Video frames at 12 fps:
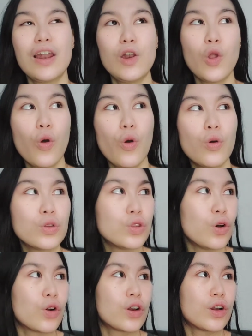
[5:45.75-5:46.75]
load
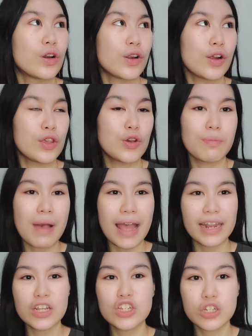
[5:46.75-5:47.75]
or yung
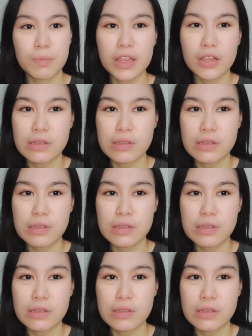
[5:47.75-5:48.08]
management